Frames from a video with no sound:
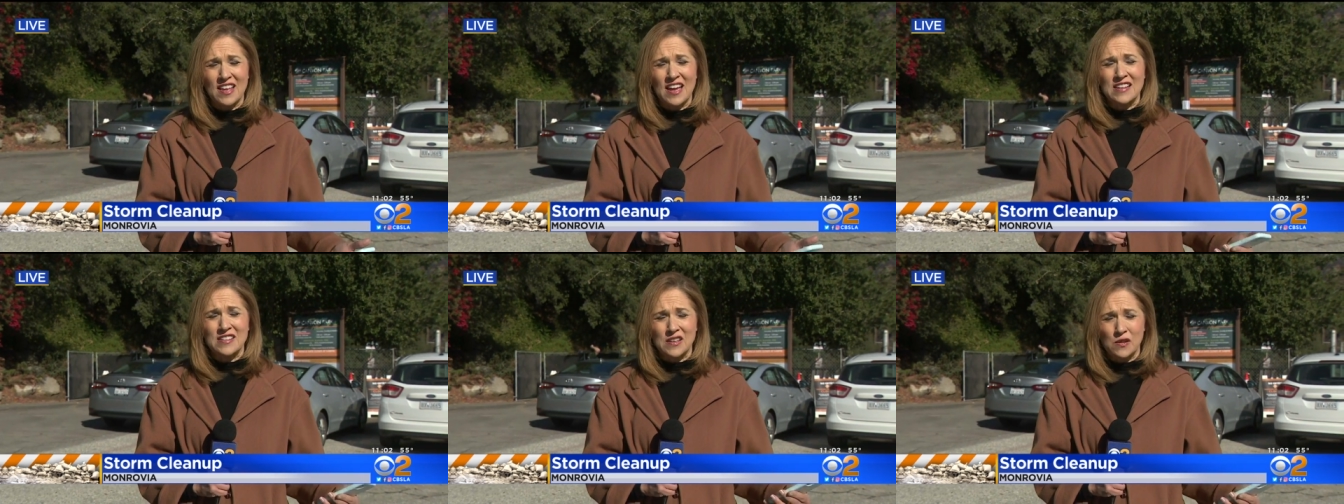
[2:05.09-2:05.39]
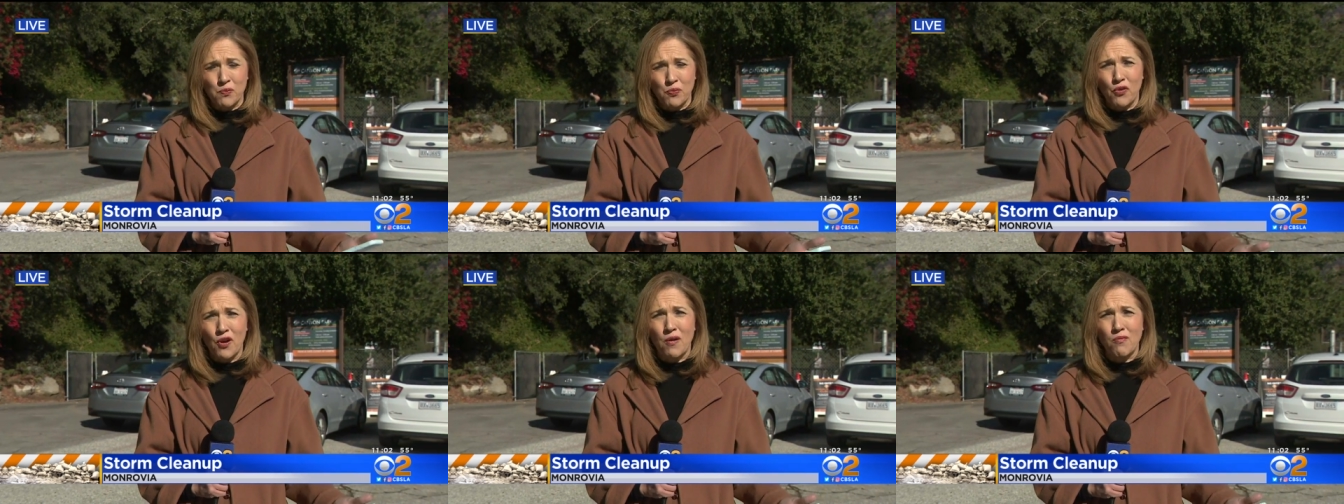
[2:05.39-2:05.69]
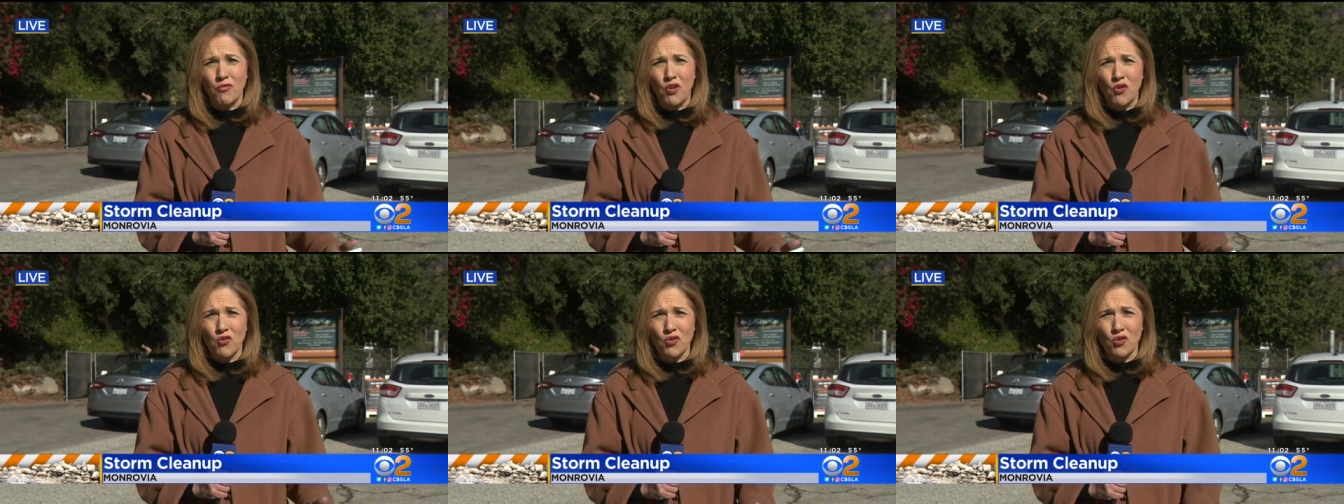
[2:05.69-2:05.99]
that did
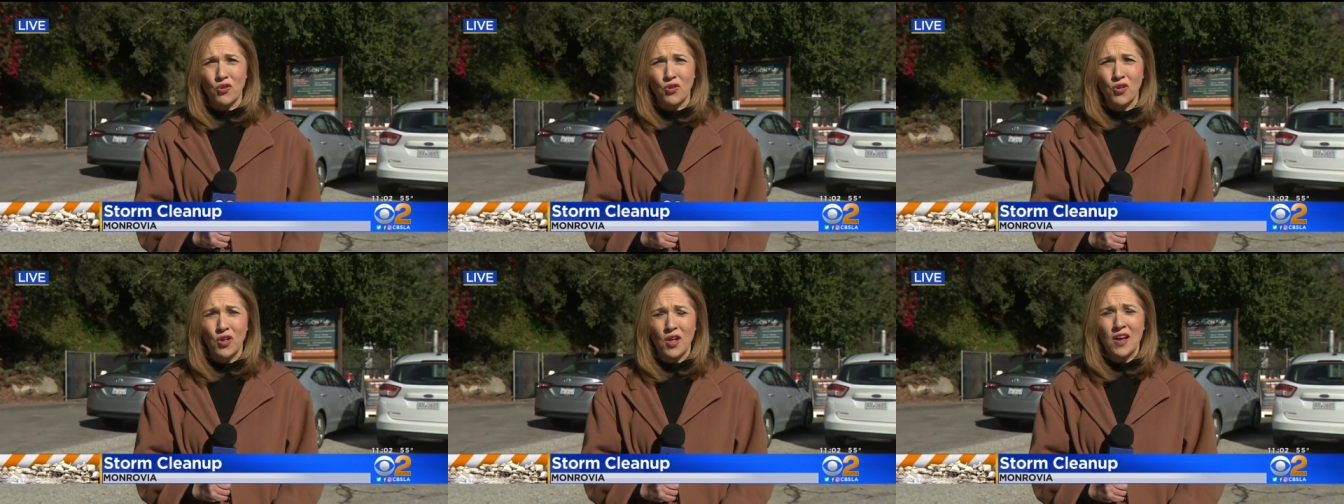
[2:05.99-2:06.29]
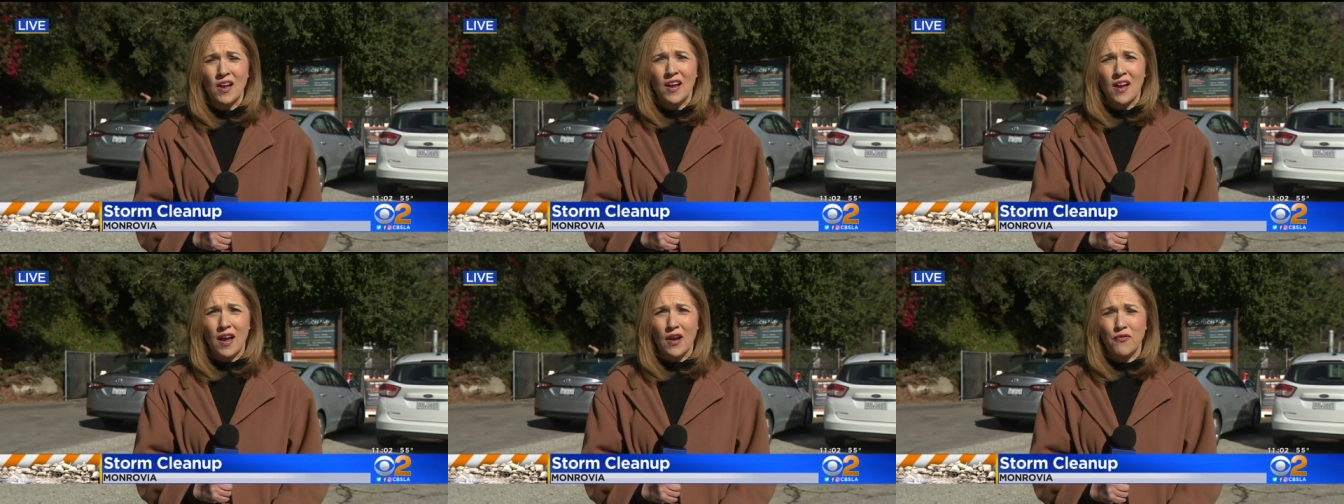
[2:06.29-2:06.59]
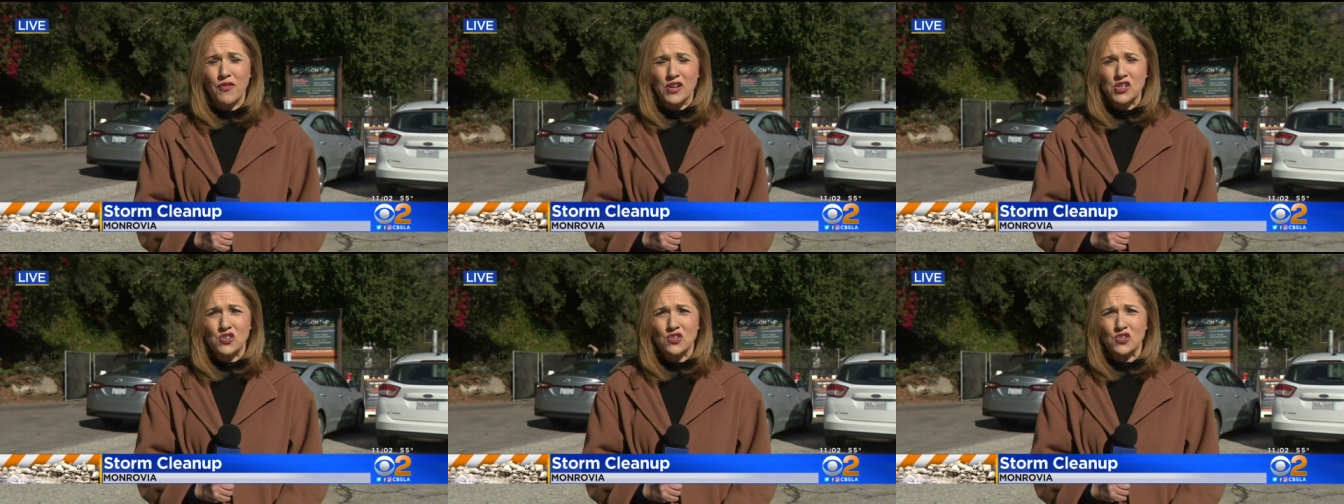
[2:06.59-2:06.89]
prompt local
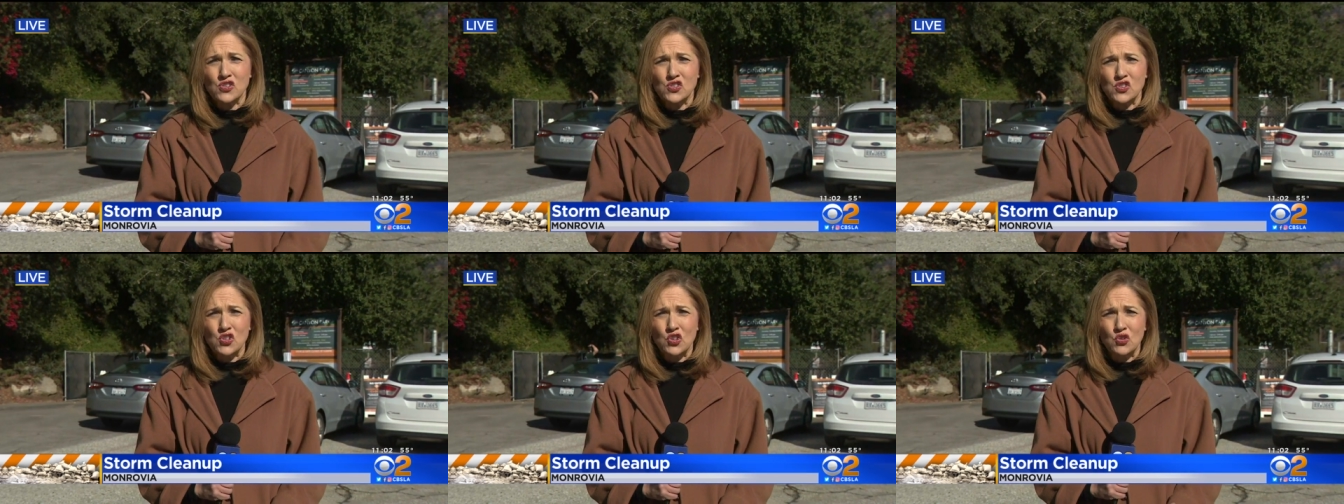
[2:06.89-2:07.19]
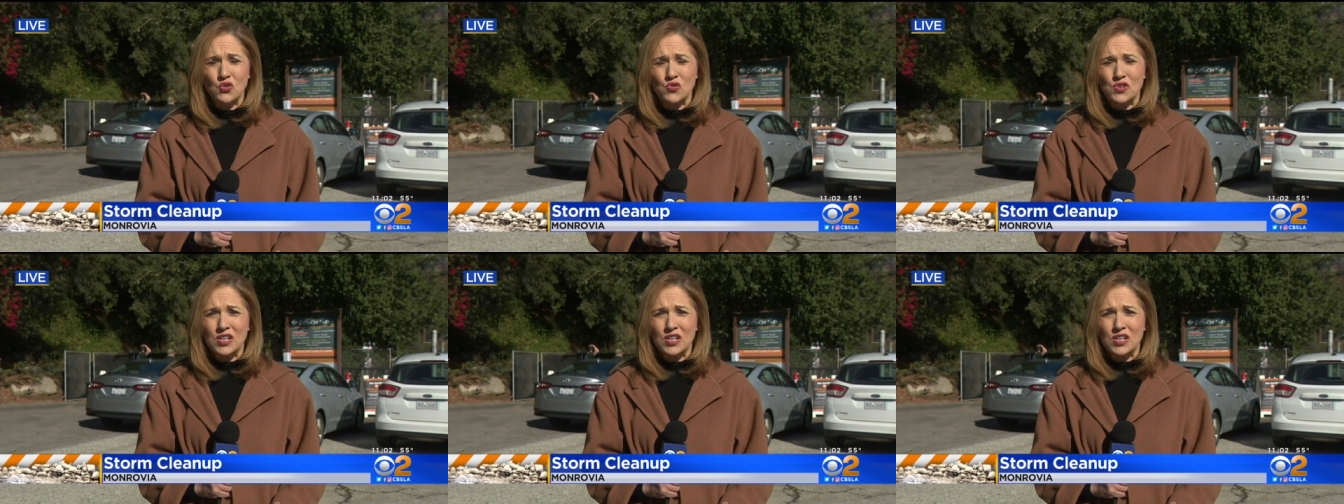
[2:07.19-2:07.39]
officials to